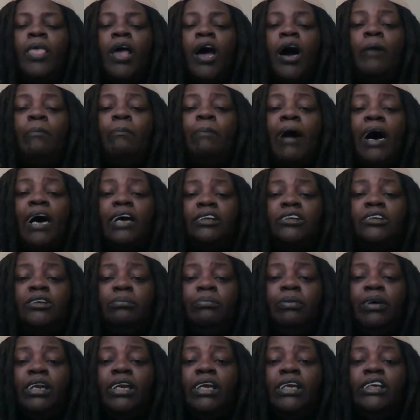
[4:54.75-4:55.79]
a
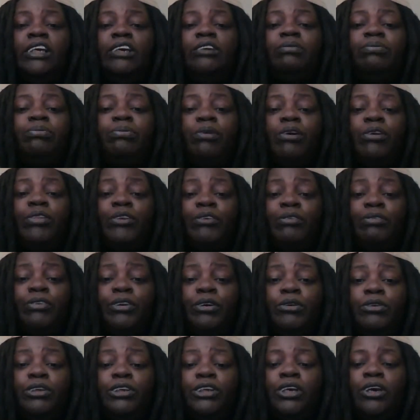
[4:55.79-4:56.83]
possibility for the
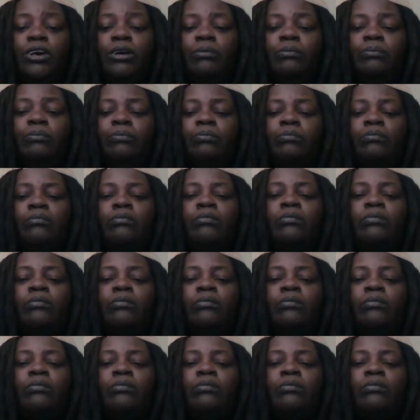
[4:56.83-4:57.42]
future?